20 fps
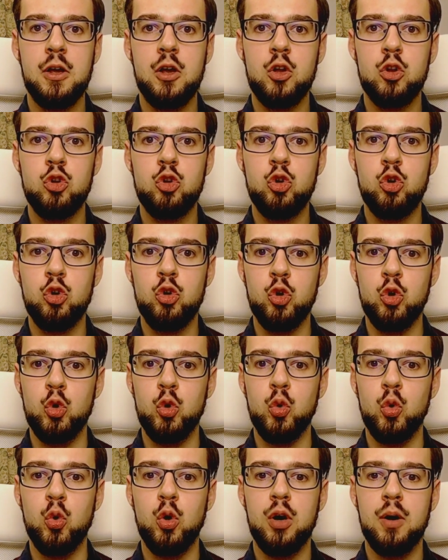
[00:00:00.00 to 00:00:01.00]

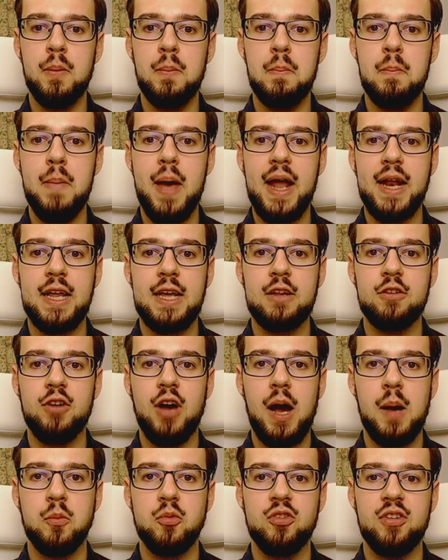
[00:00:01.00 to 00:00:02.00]
Too many
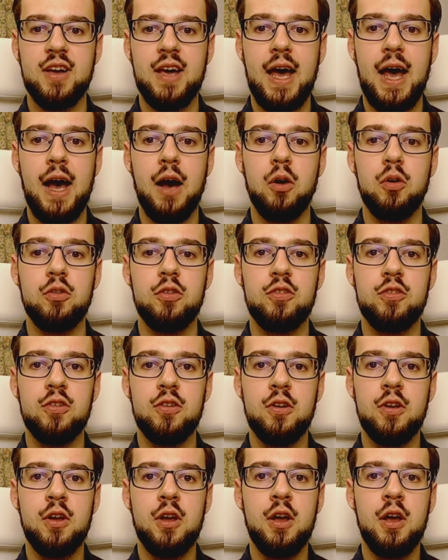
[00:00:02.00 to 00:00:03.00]
times to count.
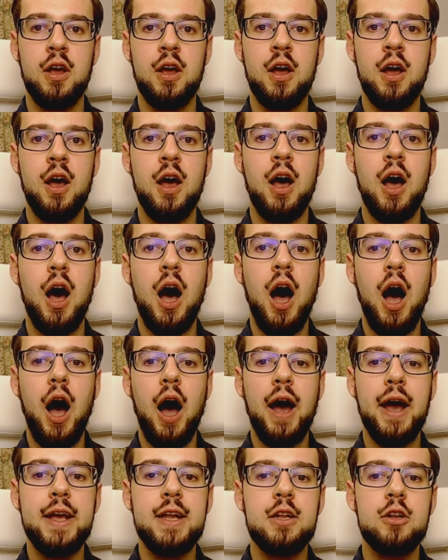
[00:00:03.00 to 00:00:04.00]

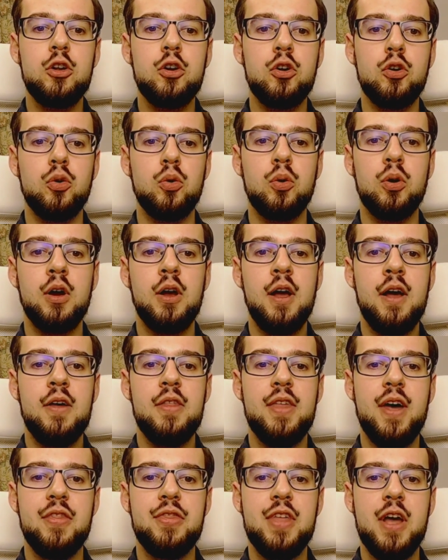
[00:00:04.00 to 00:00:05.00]
I knew
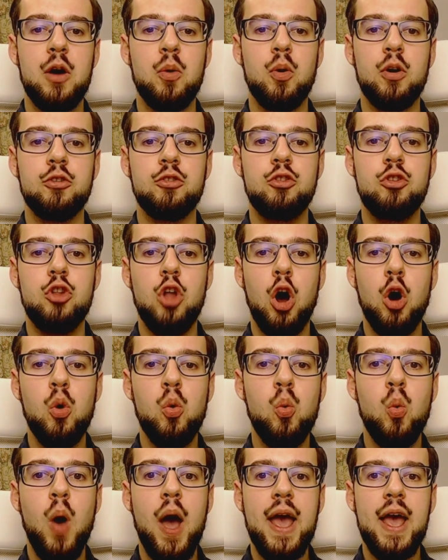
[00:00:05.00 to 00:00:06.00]
that there was no
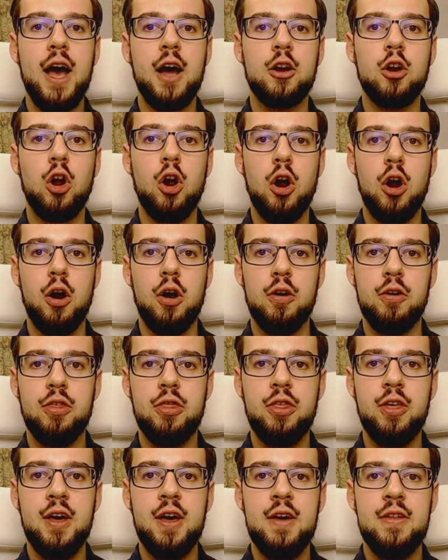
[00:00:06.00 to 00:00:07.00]
way on
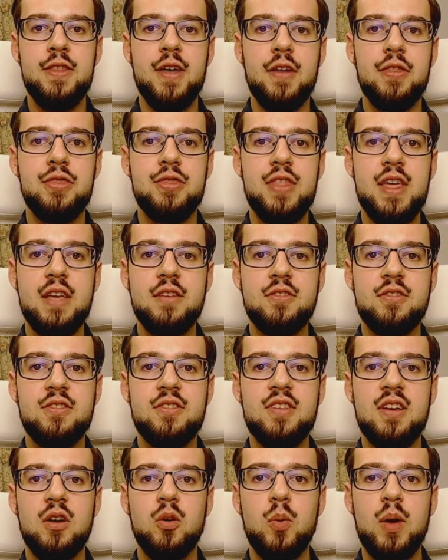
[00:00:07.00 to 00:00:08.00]
earth that this
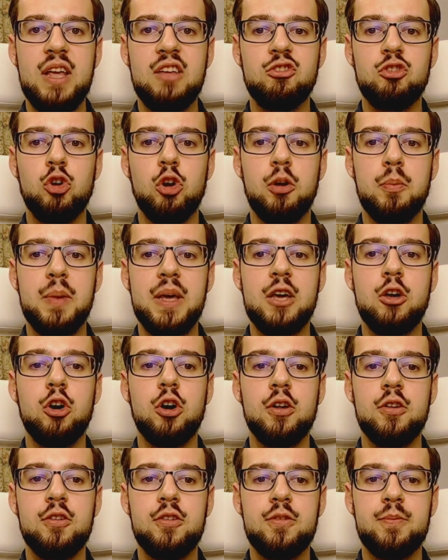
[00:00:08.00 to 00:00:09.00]
series could be good.